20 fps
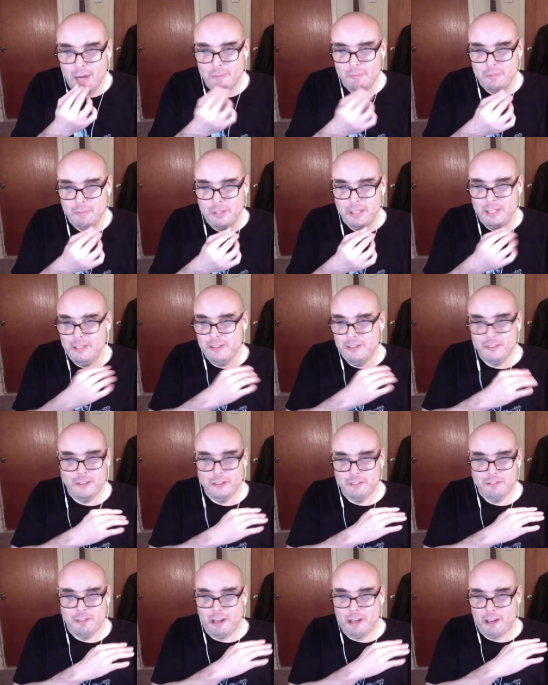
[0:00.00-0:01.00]
He's
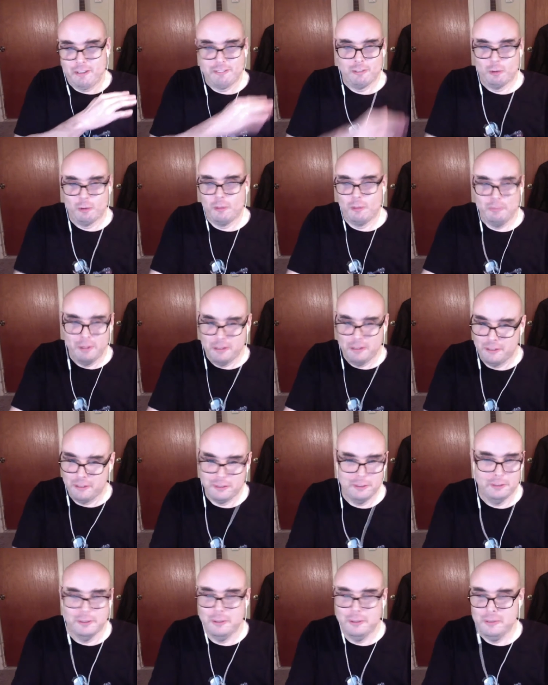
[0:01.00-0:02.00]
in rare form on the
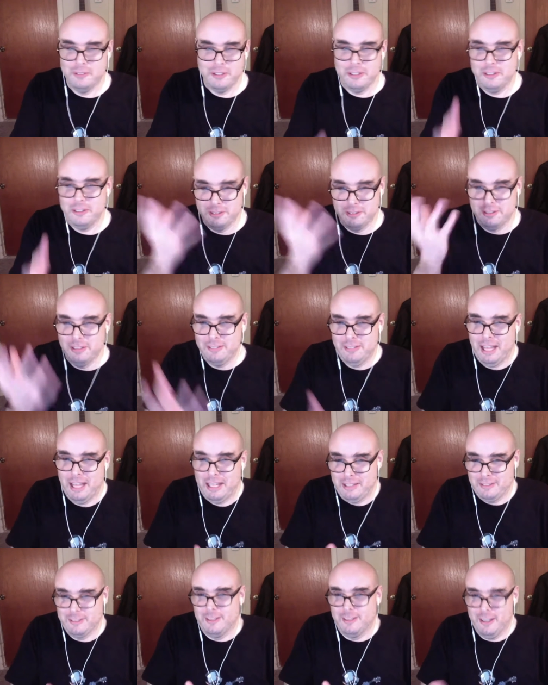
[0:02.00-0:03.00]
solos. That
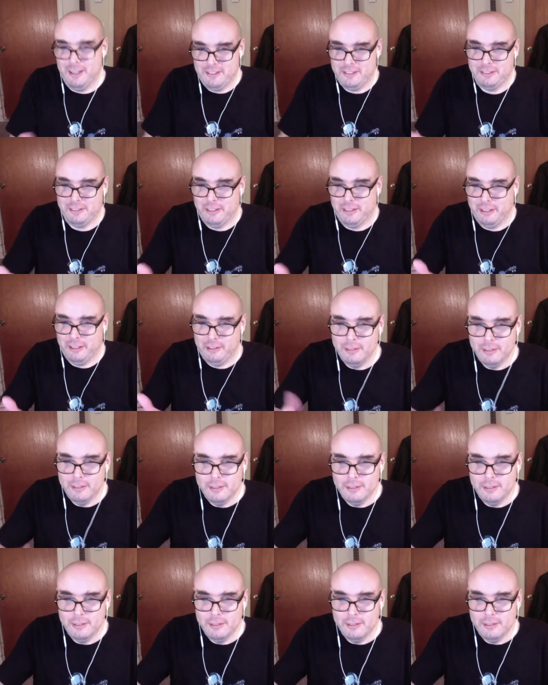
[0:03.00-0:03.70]
is classic Dale.